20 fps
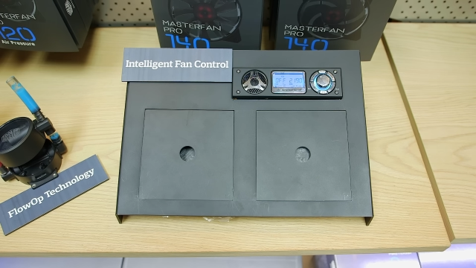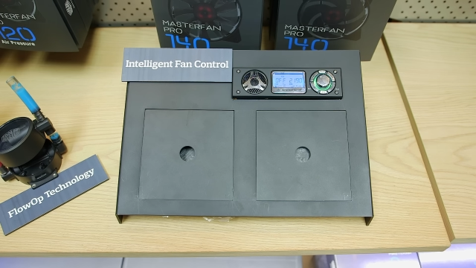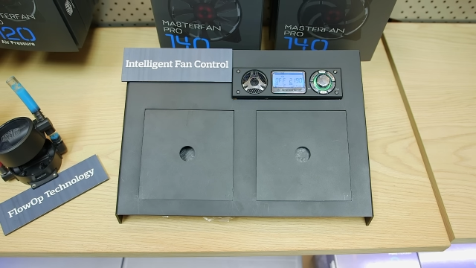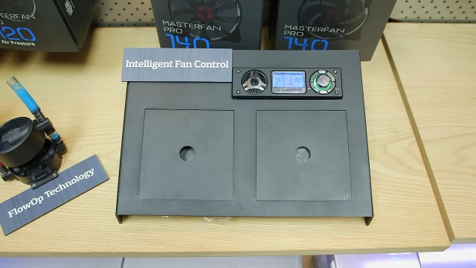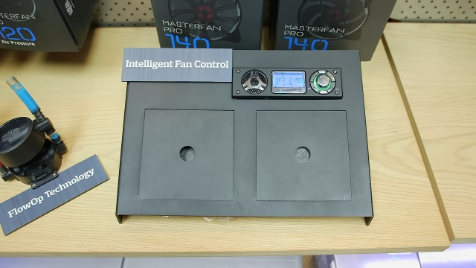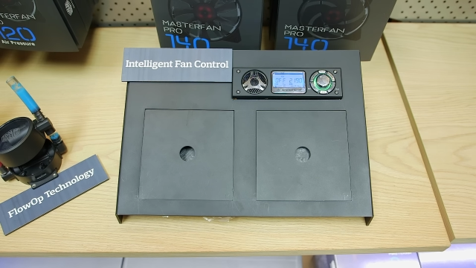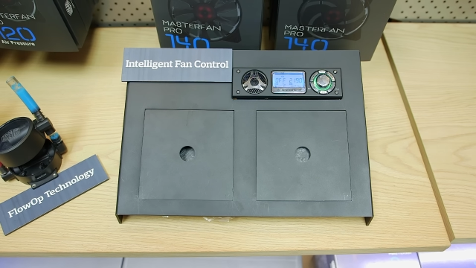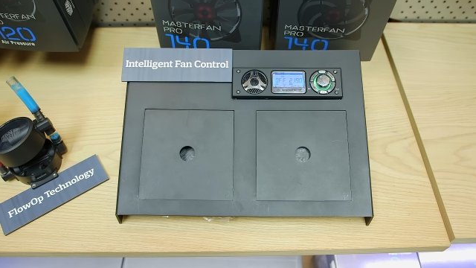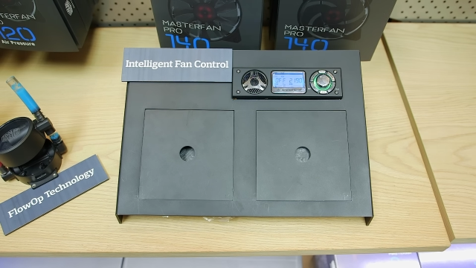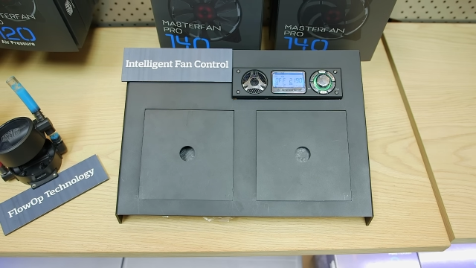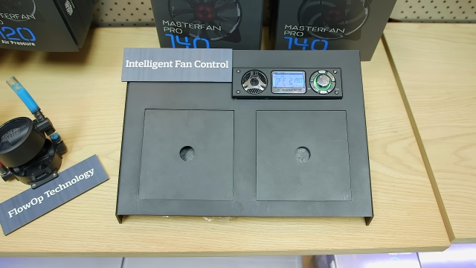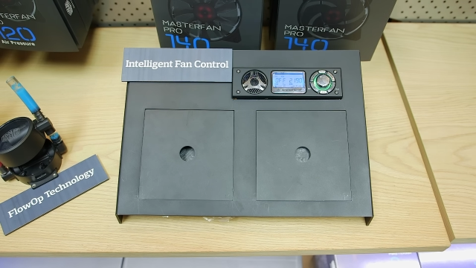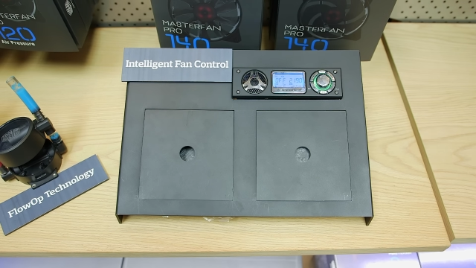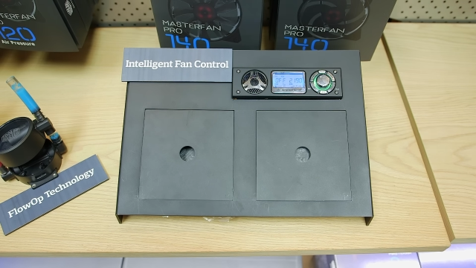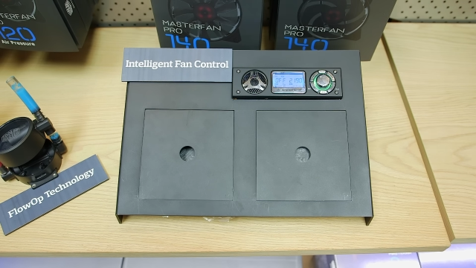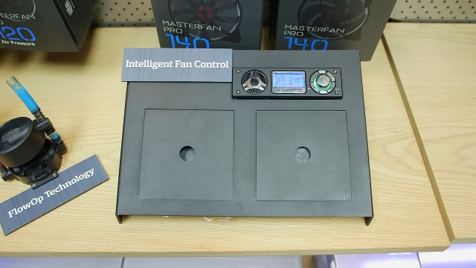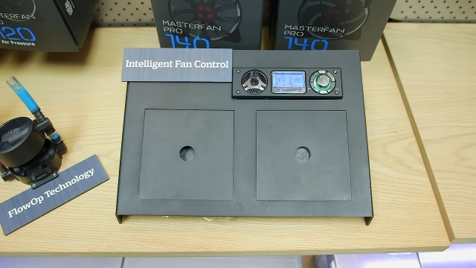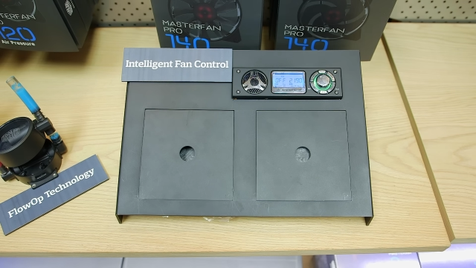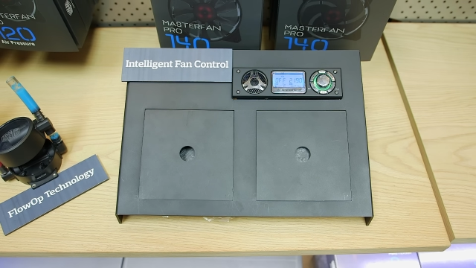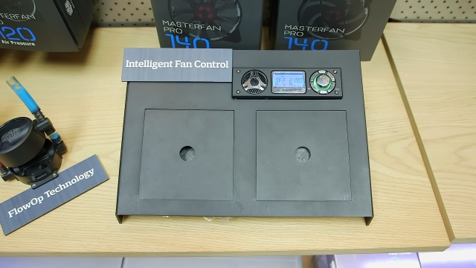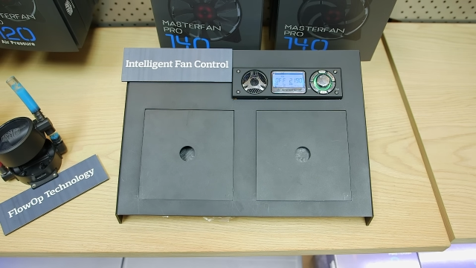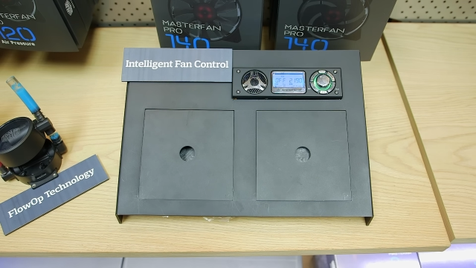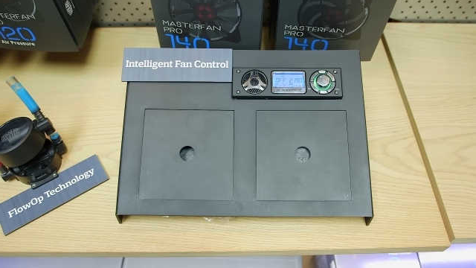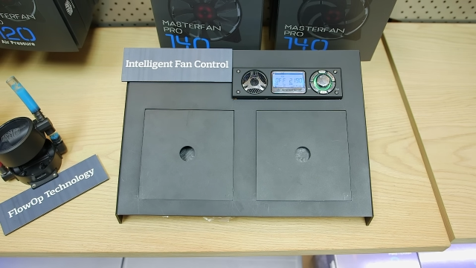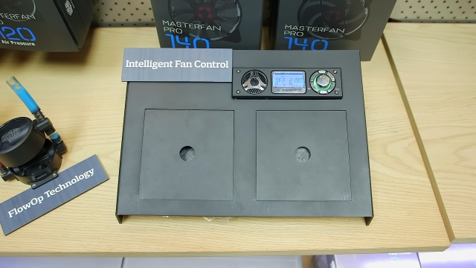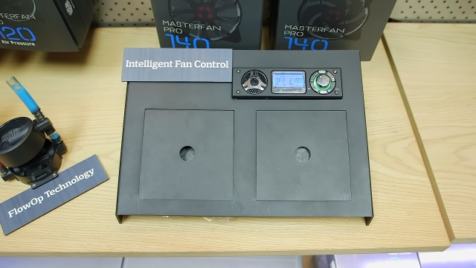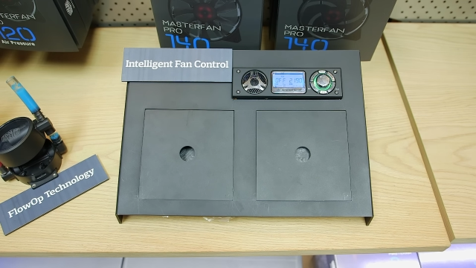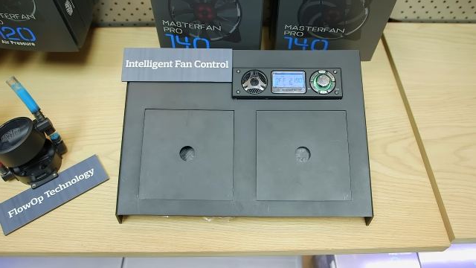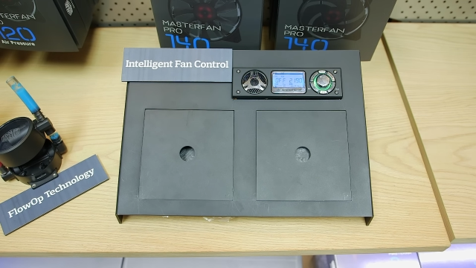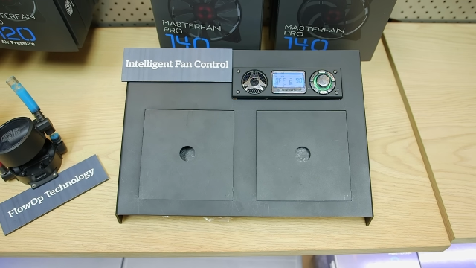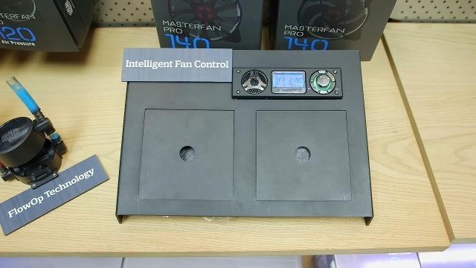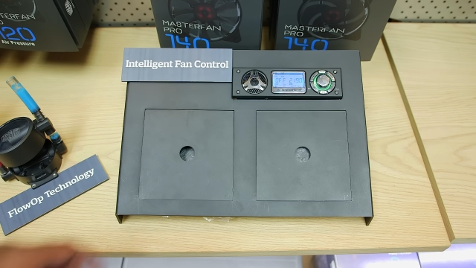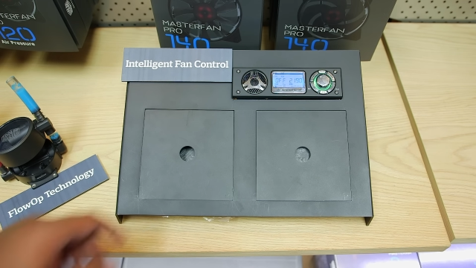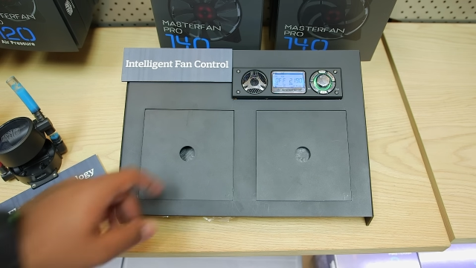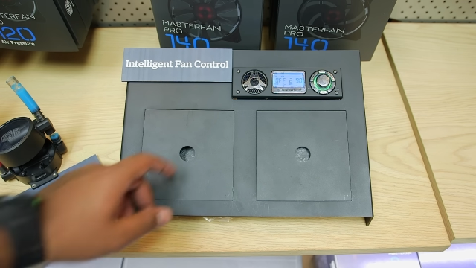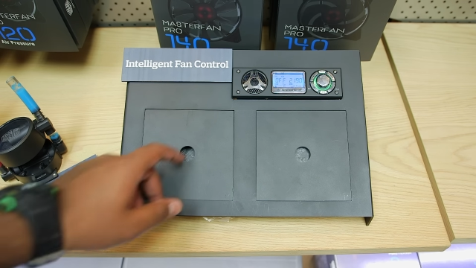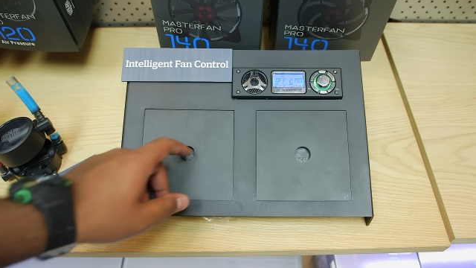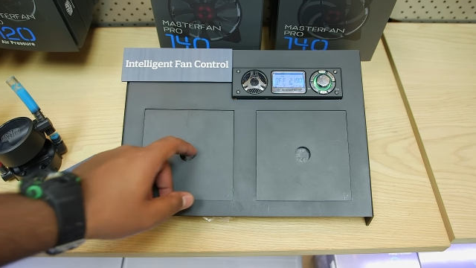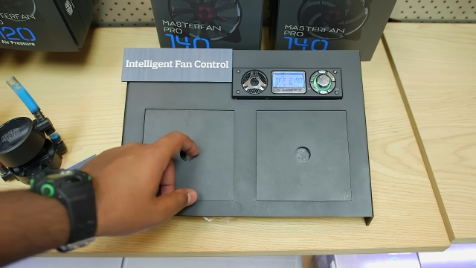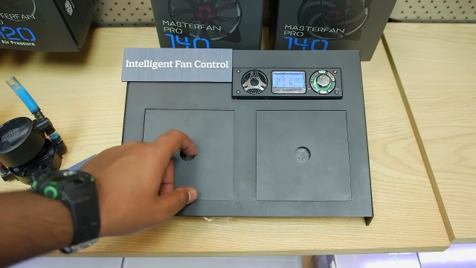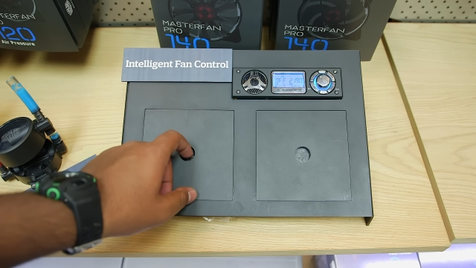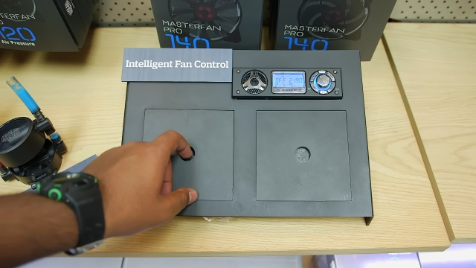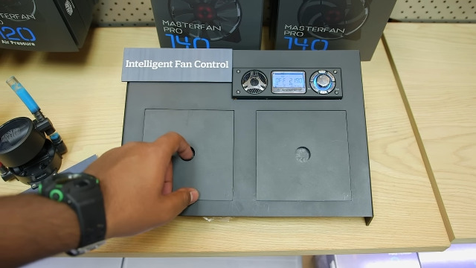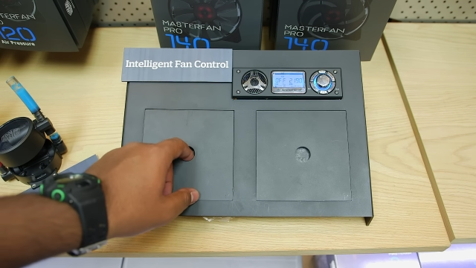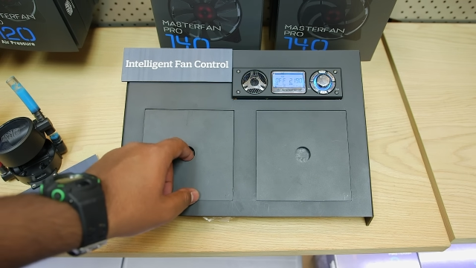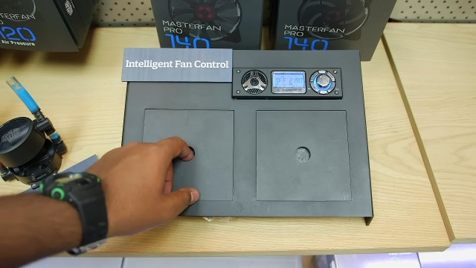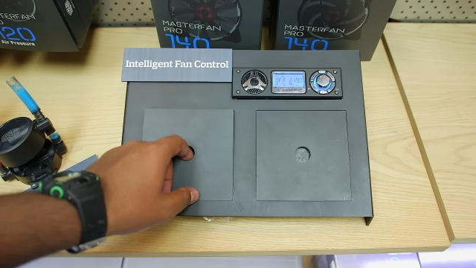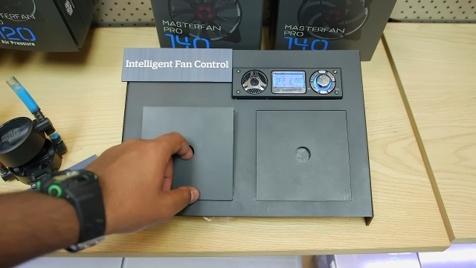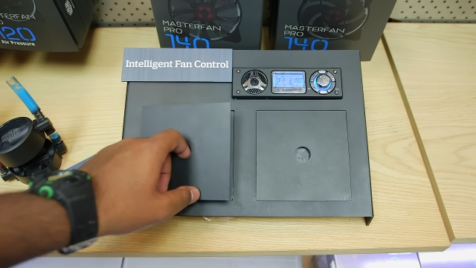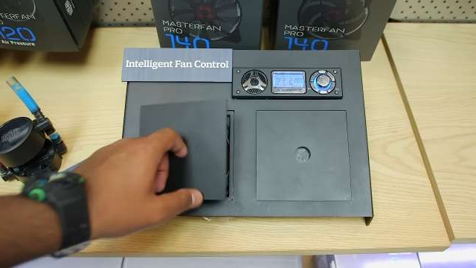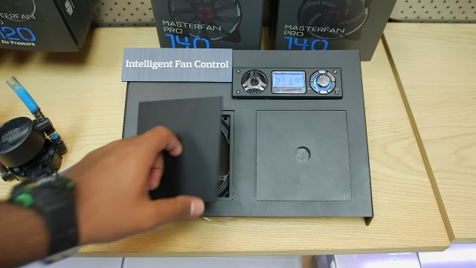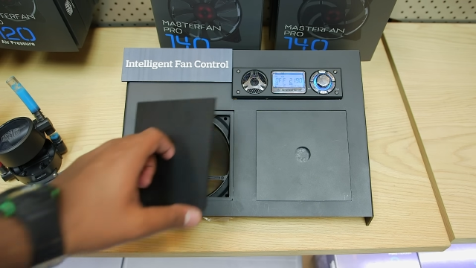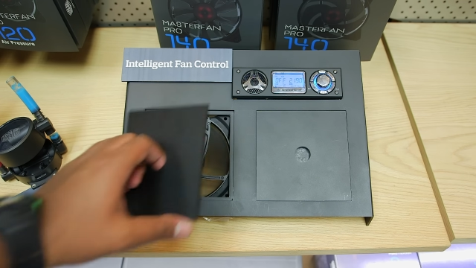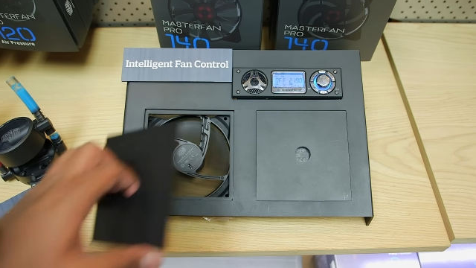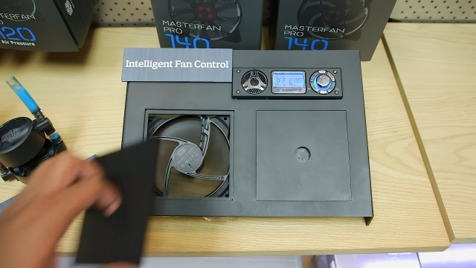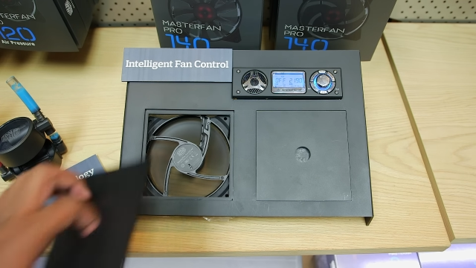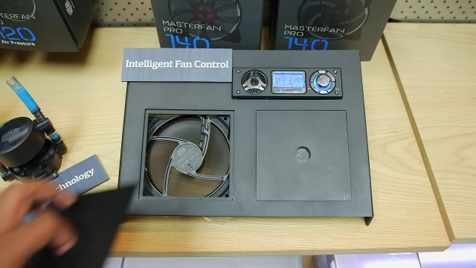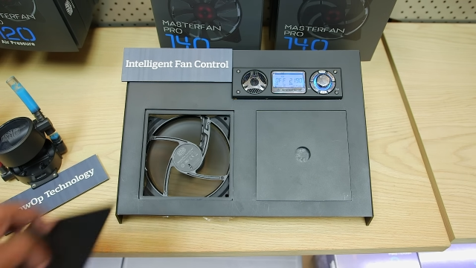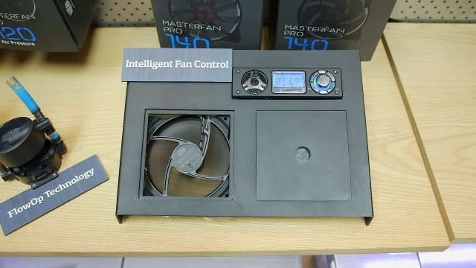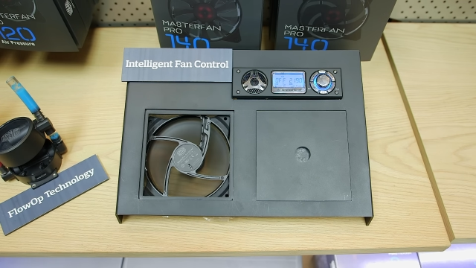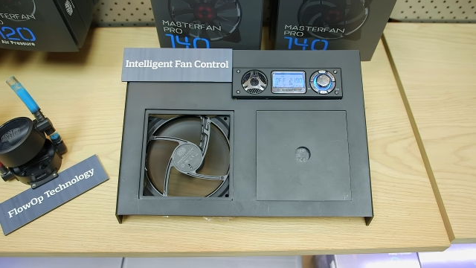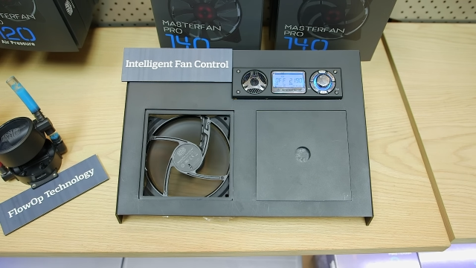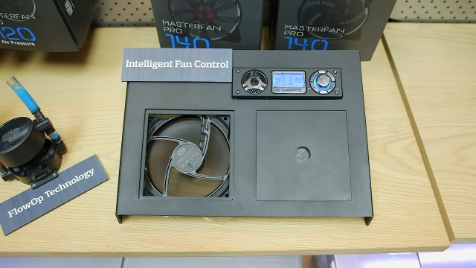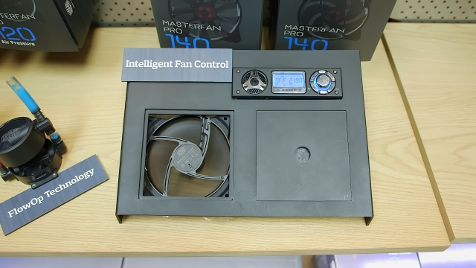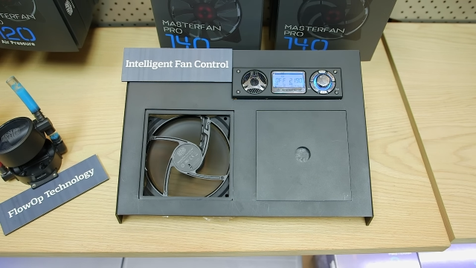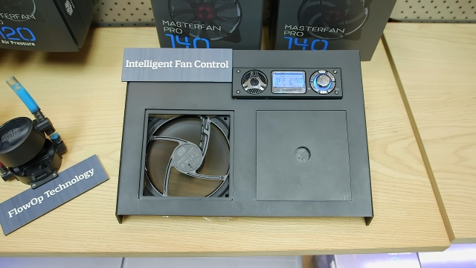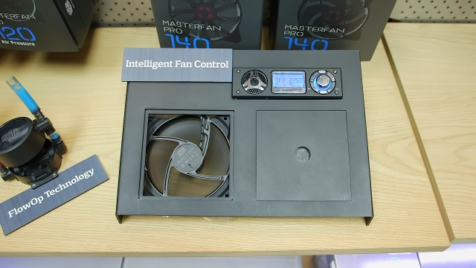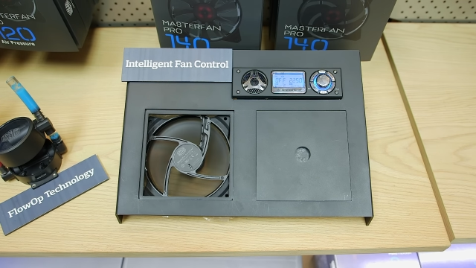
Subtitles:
No face is visible, so there are no lips to read.